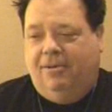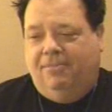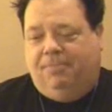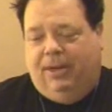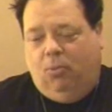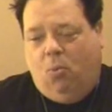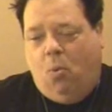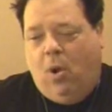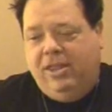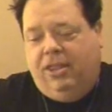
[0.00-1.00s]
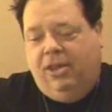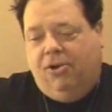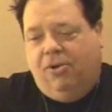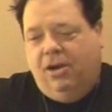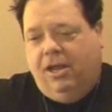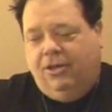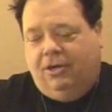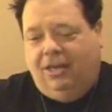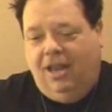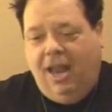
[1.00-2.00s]
but one thing or another
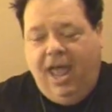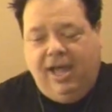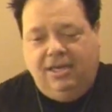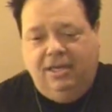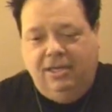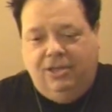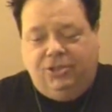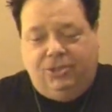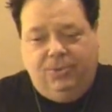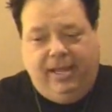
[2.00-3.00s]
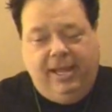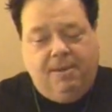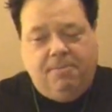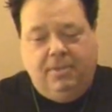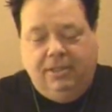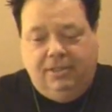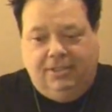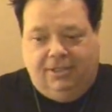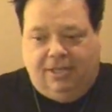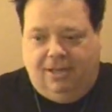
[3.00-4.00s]
led to him
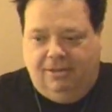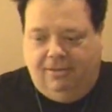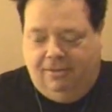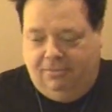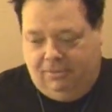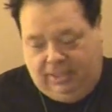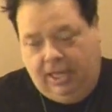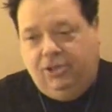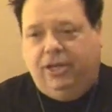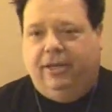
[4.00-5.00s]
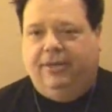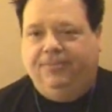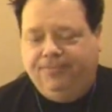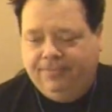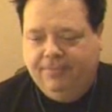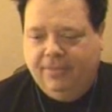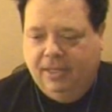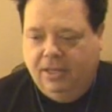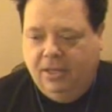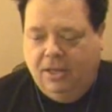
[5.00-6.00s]
teaching.
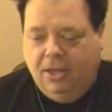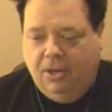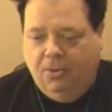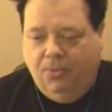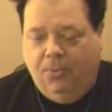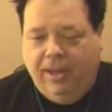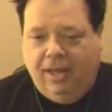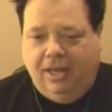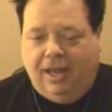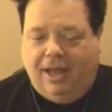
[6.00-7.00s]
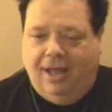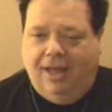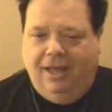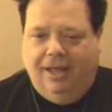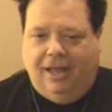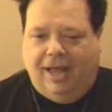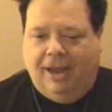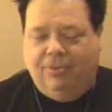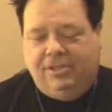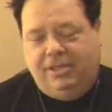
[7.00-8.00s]
Well, I
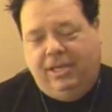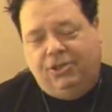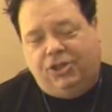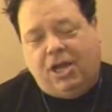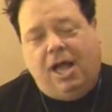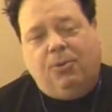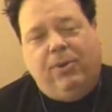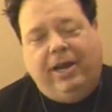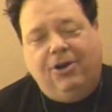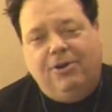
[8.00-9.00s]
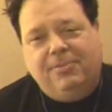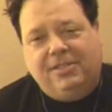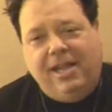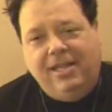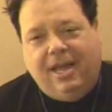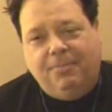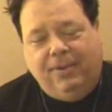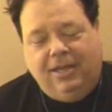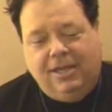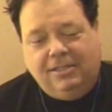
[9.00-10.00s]
was in shock when I heard him say that,
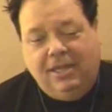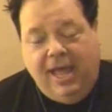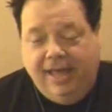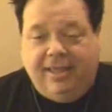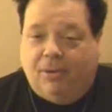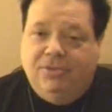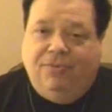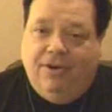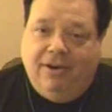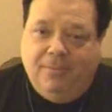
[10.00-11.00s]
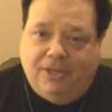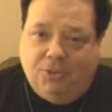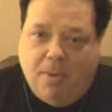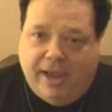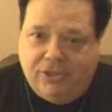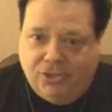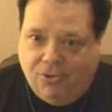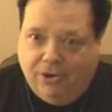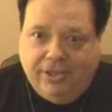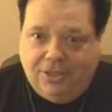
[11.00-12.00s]
because that was very much my
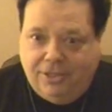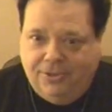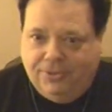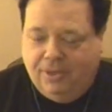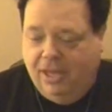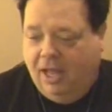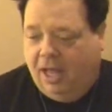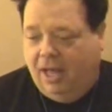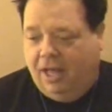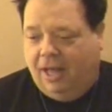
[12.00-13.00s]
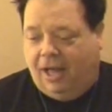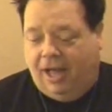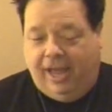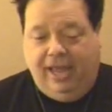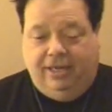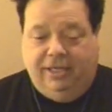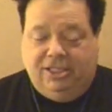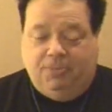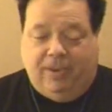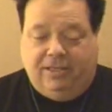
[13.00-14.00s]
story too. I had
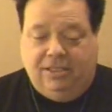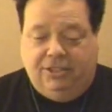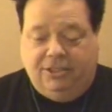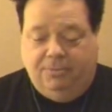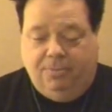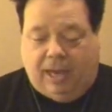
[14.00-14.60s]
expected to,